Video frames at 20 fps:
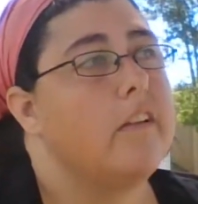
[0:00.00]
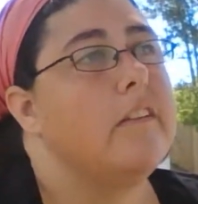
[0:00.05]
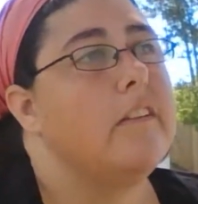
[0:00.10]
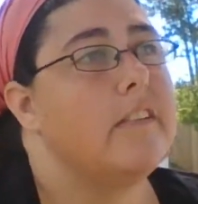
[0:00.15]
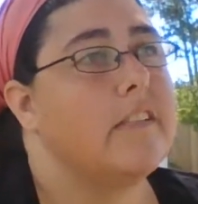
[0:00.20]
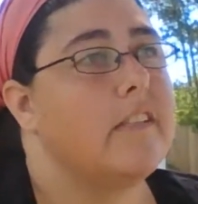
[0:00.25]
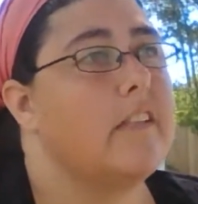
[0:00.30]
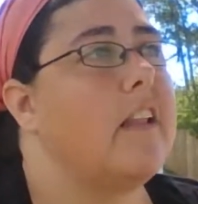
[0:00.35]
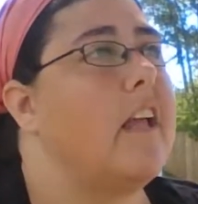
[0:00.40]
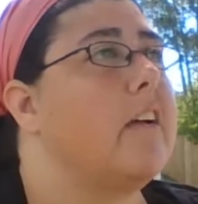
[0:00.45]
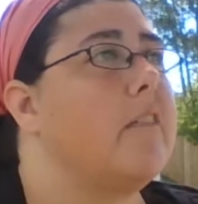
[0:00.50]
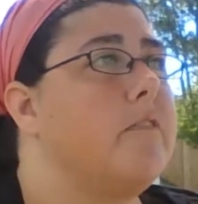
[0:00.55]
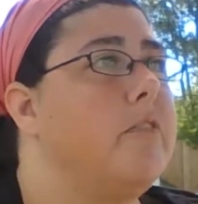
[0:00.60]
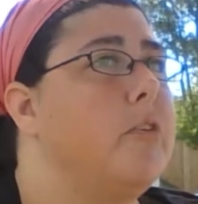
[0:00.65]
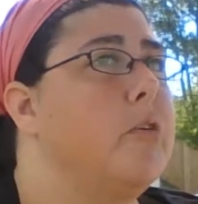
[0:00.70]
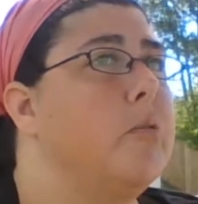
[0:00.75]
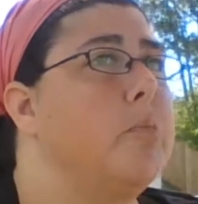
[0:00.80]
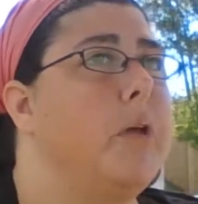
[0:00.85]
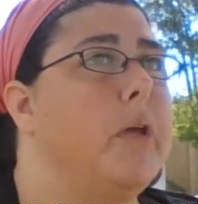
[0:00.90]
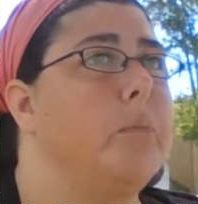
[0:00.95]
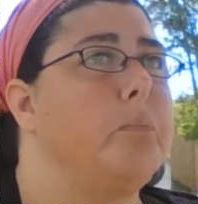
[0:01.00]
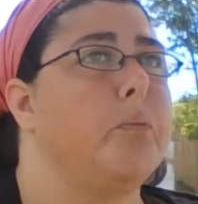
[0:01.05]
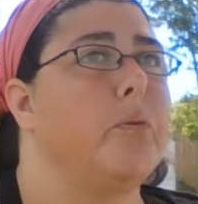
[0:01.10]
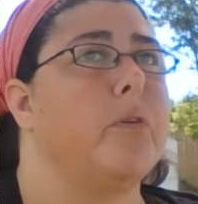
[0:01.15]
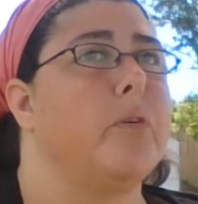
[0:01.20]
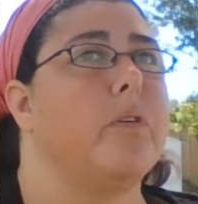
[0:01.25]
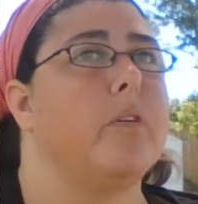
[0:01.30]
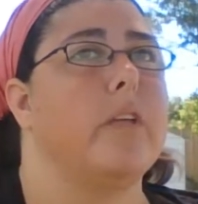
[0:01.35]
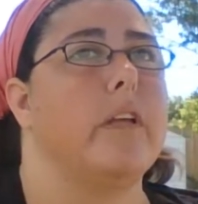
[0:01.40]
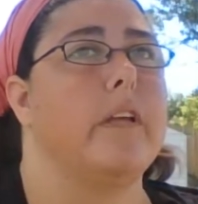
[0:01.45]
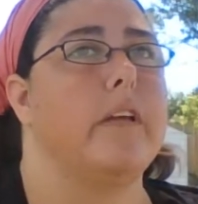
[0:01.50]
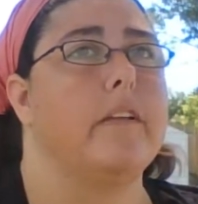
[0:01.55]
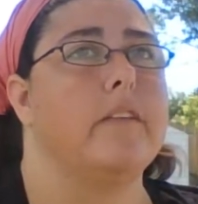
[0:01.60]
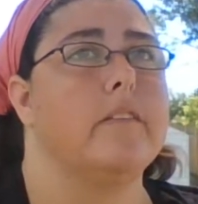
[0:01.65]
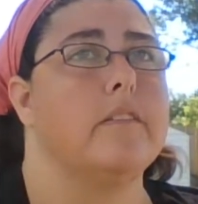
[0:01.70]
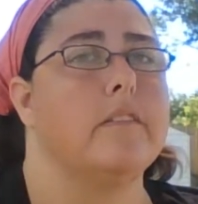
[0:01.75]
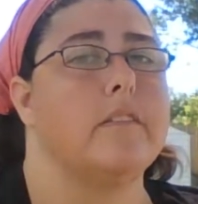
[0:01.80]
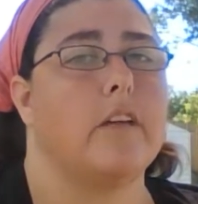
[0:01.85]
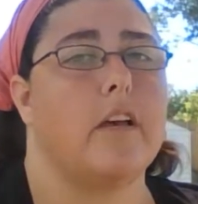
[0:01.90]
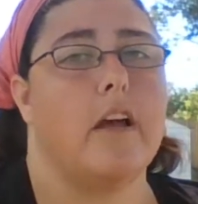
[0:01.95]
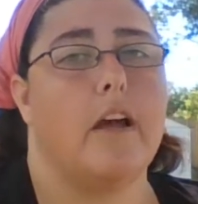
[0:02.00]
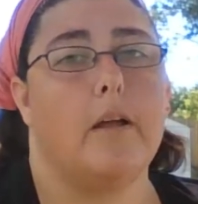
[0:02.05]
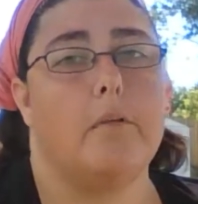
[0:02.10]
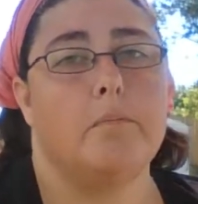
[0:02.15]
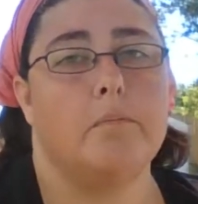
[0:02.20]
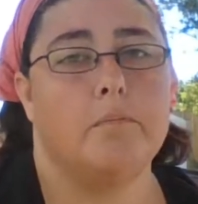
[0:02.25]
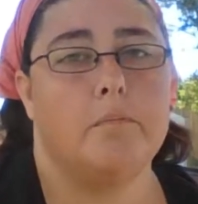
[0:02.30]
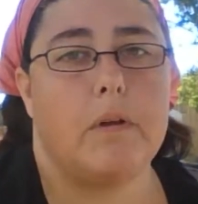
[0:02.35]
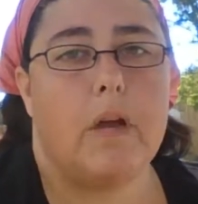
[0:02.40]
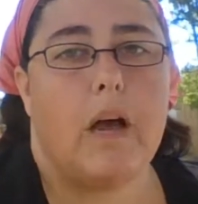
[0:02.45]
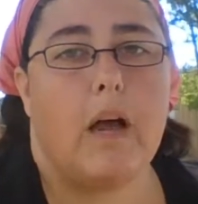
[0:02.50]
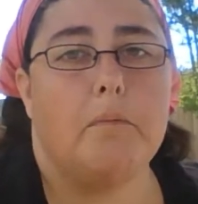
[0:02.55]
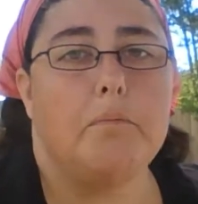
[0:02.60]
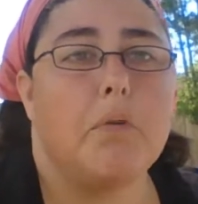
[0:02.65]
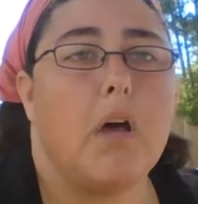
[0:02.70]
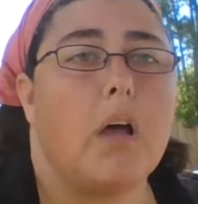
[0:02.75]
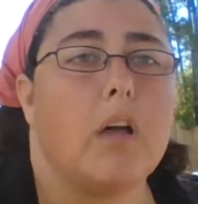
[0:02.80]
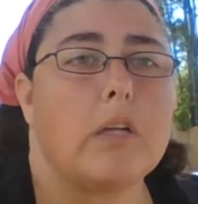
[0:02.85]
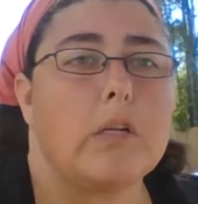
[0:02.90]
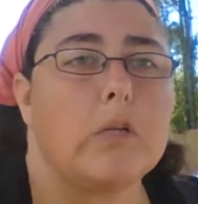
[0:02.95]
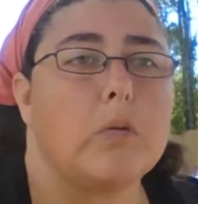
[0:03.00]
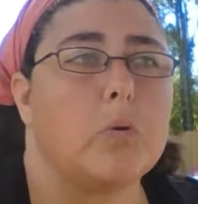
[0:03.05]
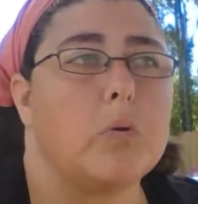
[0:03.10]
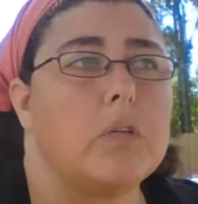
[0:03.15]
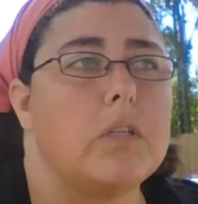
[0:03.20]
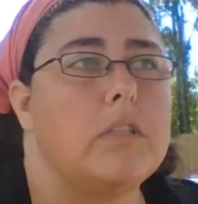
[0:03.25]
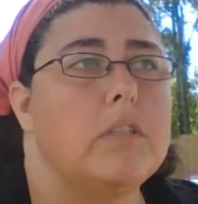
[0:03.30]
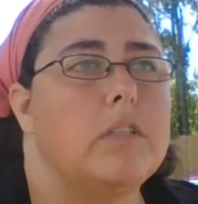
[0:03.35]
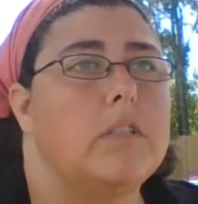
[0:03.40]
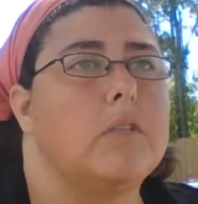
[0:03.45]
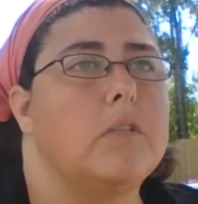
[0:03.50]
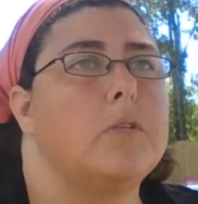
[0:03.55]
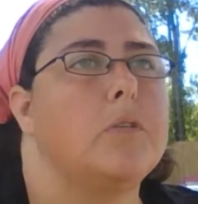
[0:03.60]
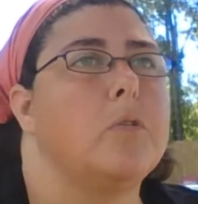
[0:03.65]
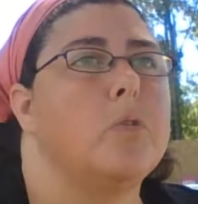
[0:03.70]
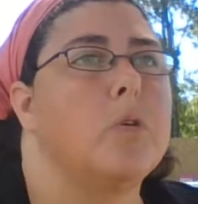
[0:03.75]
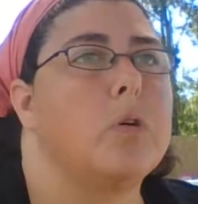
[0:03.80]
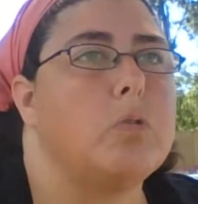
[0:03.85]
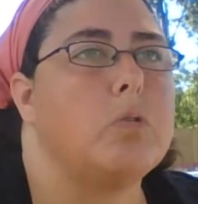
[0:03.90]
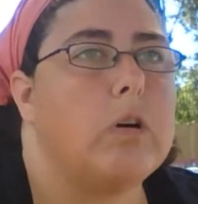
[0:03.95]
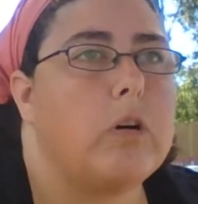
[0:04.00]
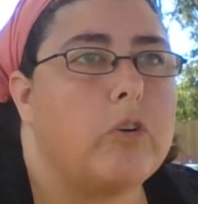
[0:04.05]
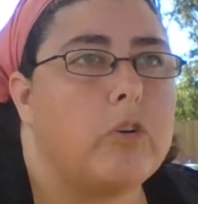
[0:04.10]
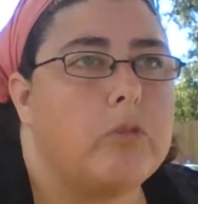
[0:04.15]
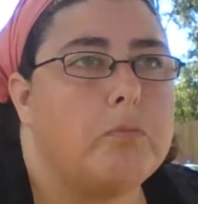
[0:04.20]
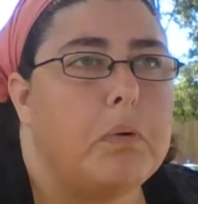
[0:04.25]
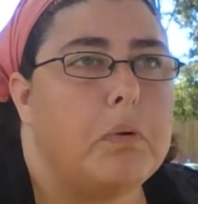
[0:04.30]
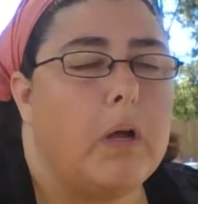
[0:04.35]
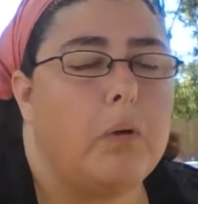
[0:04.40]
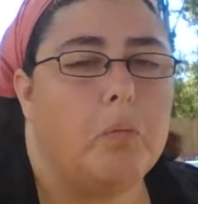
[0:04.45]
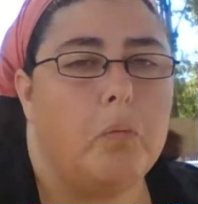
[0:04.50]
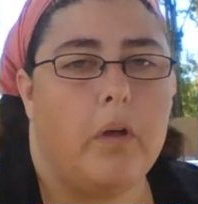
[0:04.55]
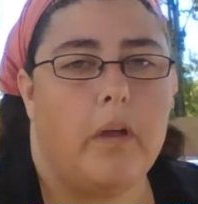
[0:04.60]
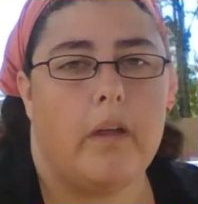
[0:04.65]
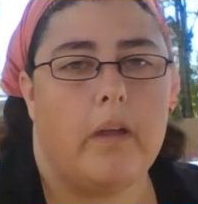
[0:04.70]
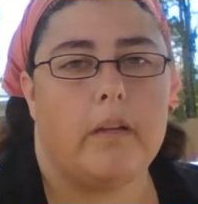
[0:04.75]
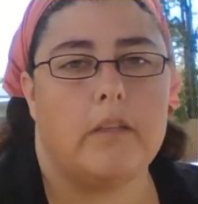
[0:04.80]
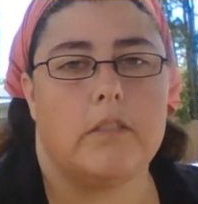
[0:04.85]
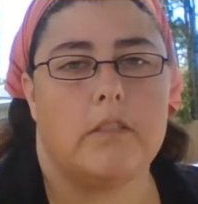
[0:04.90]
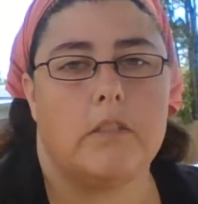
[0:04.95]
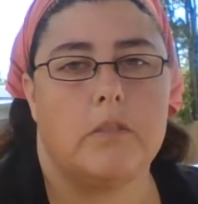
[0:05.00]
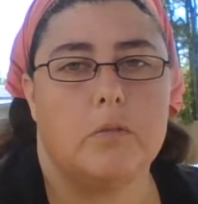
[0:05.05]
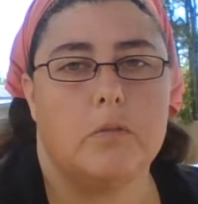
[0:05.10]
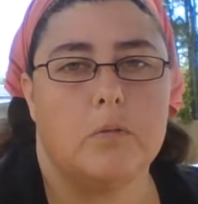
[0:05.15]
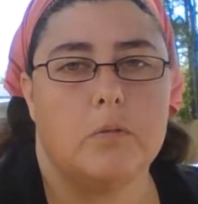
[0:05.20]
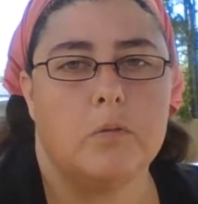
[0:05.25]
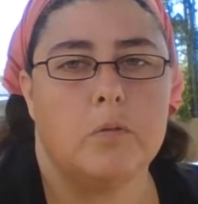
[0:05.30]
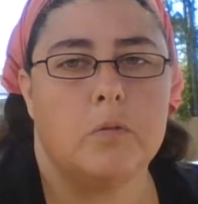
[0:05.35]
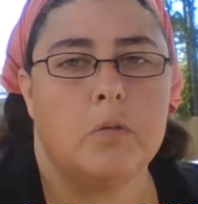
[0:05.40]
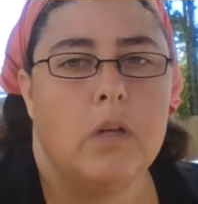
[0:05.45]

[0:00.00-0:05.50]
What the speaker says: Select few people, and I'm not going to go out of my way to